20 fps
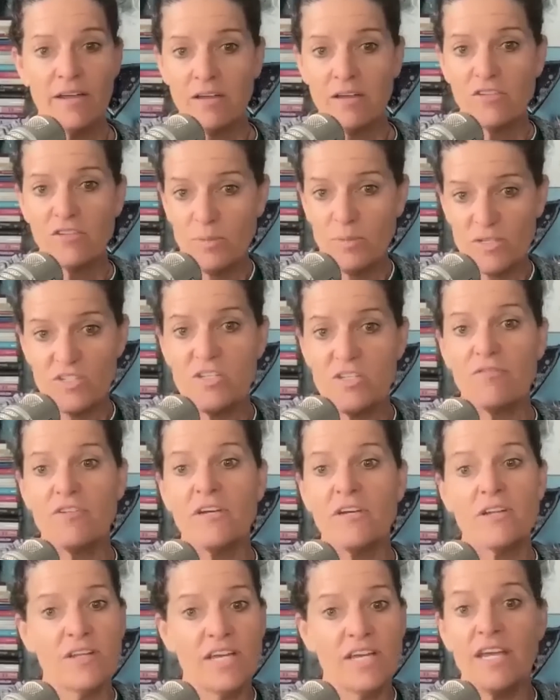
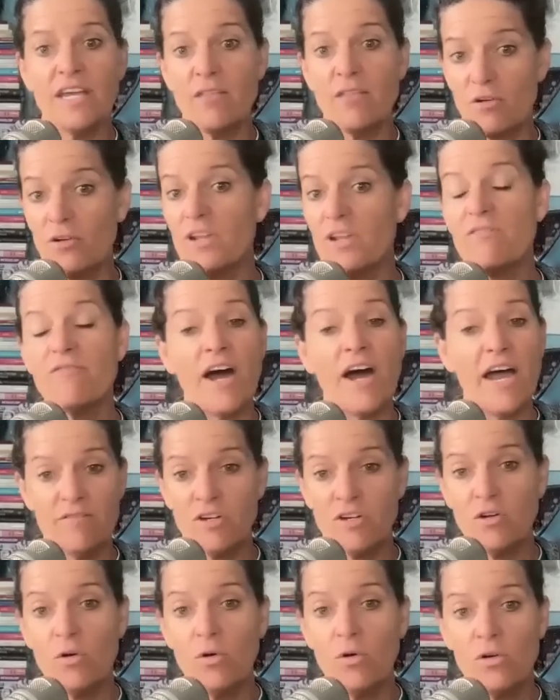specifically 35
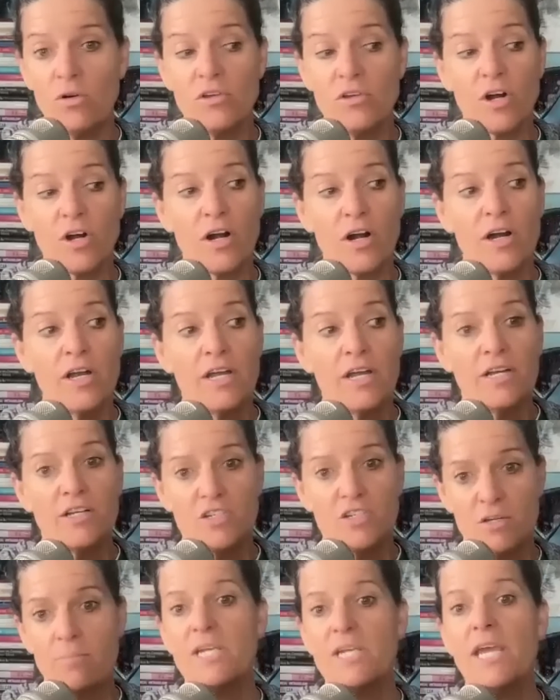and older
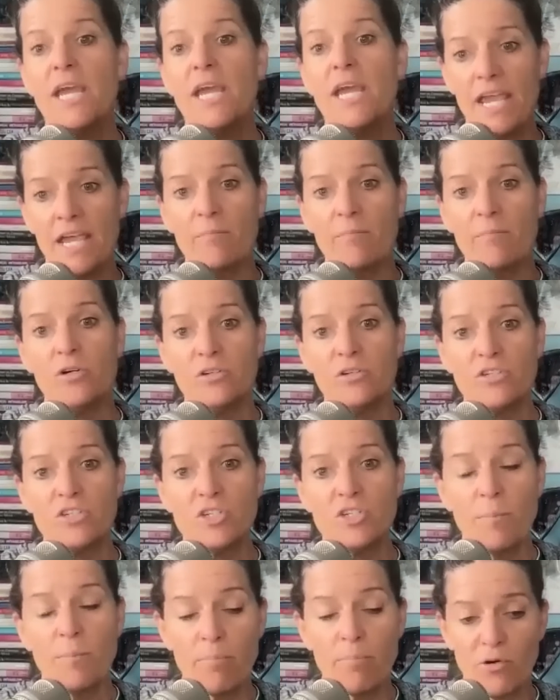to be able
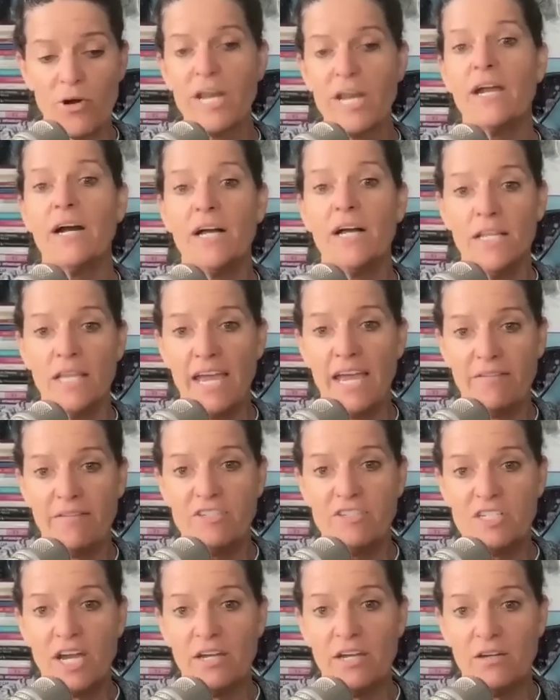to bring a
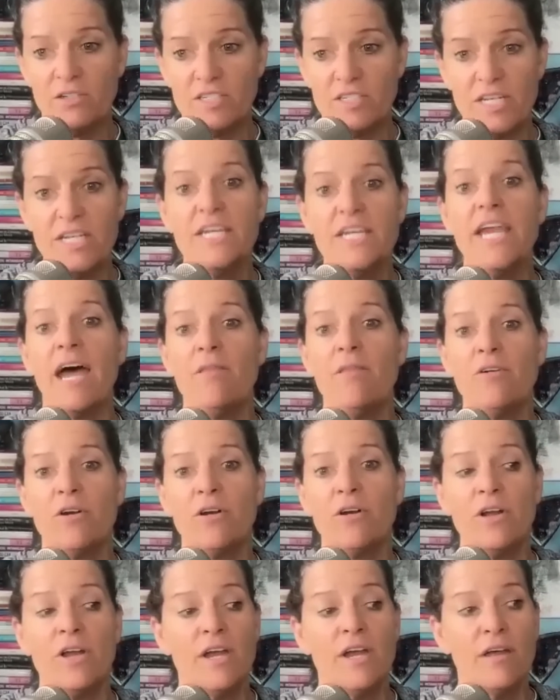lifestyle
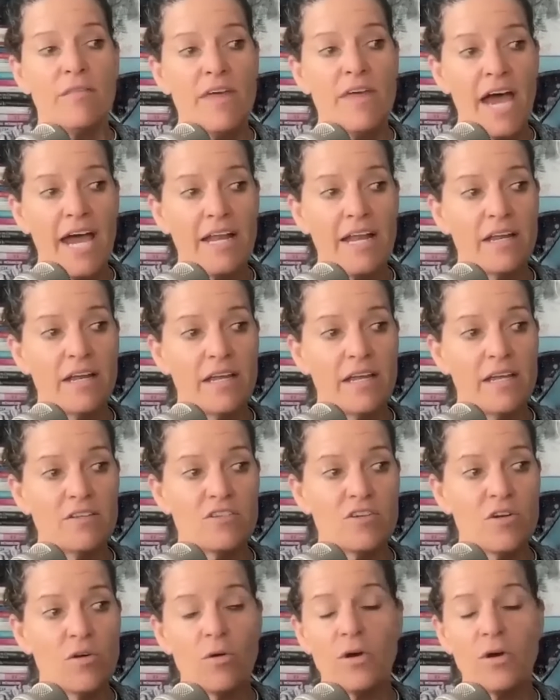together that
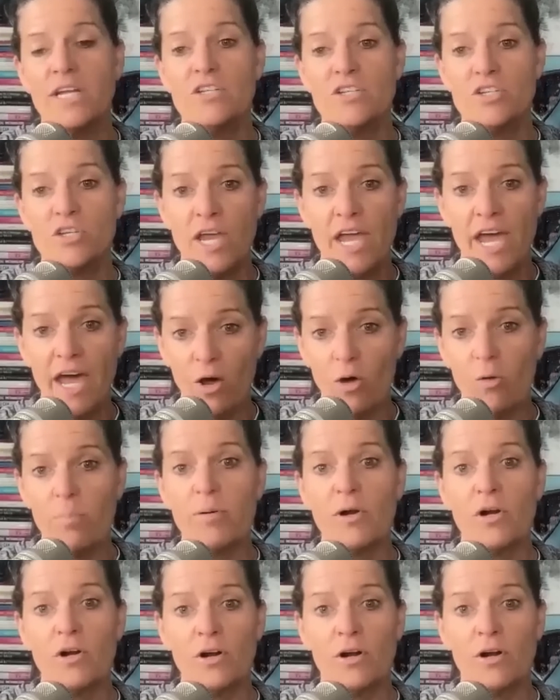is going to help
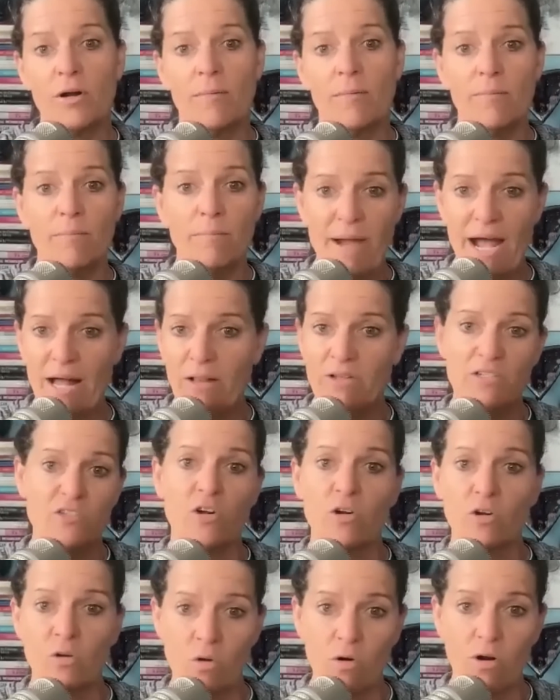her balance
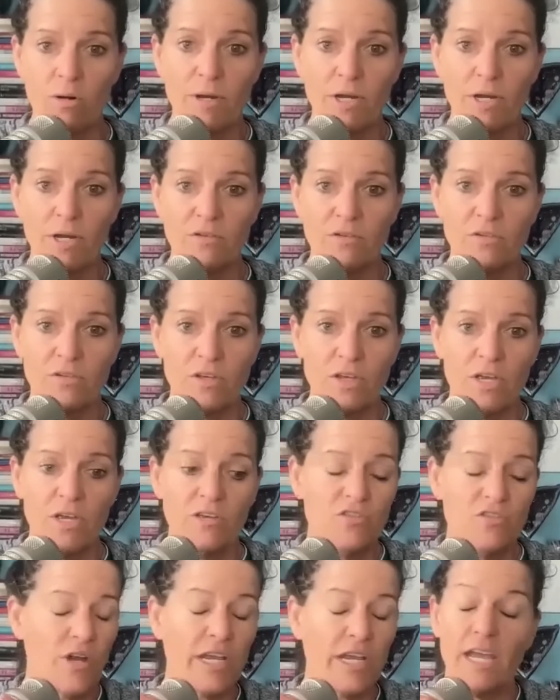her hormones.
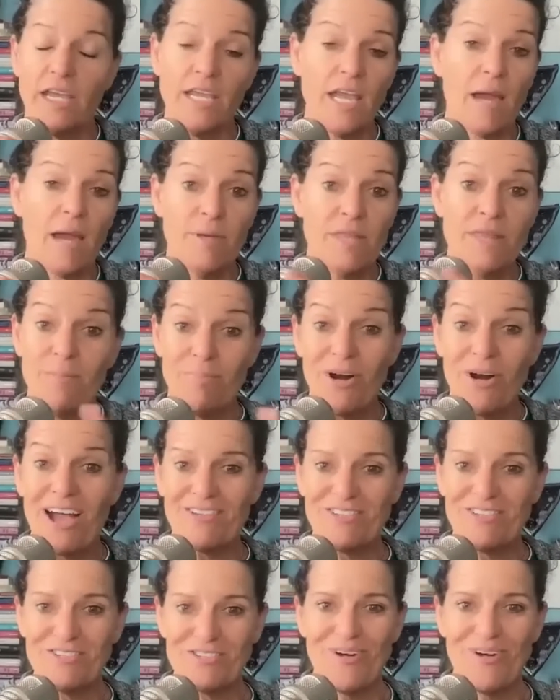So I, am in the
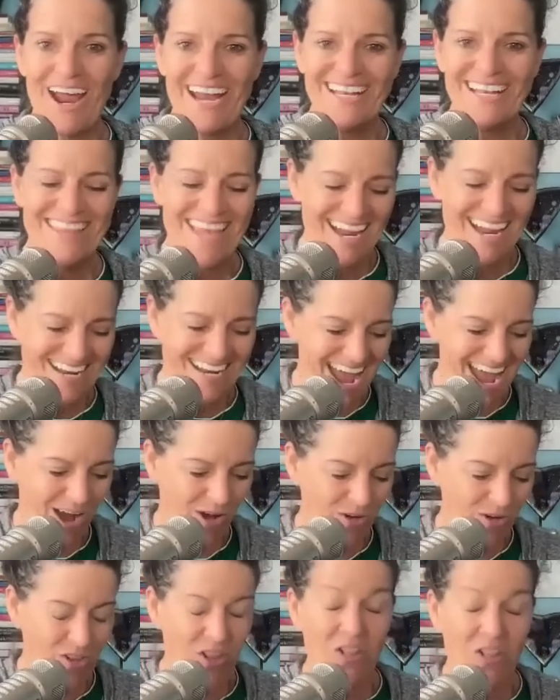process of writing that
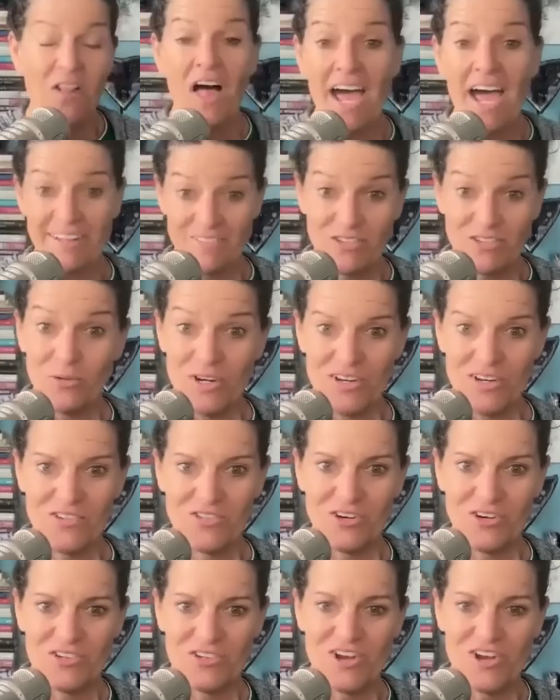now. Lots of
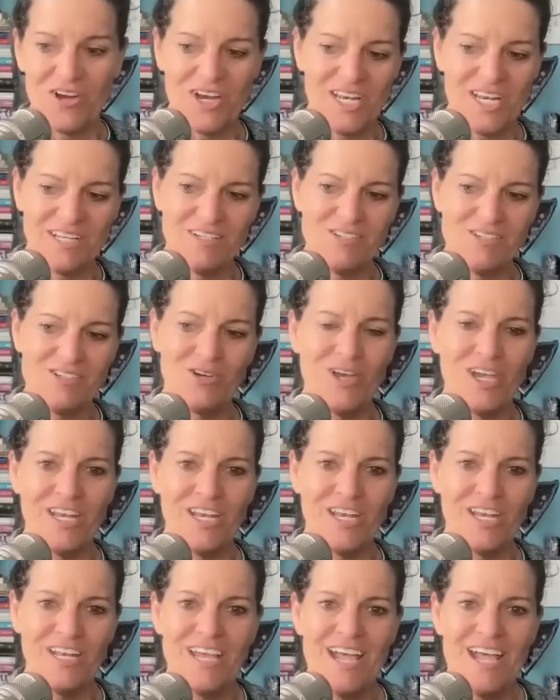research going into
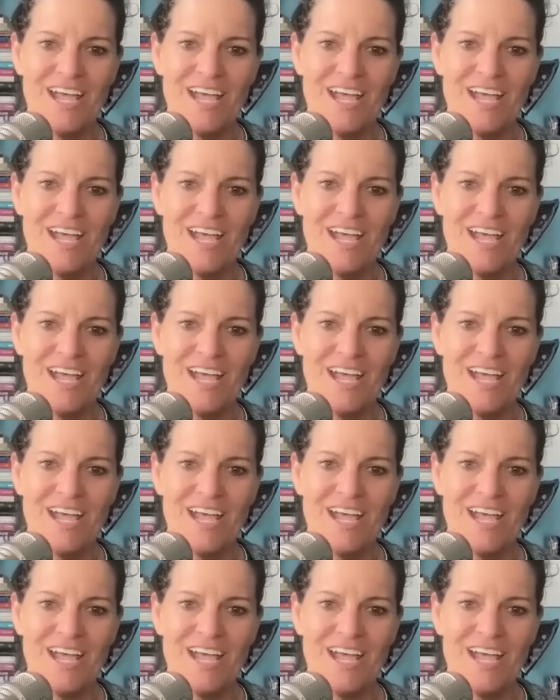it.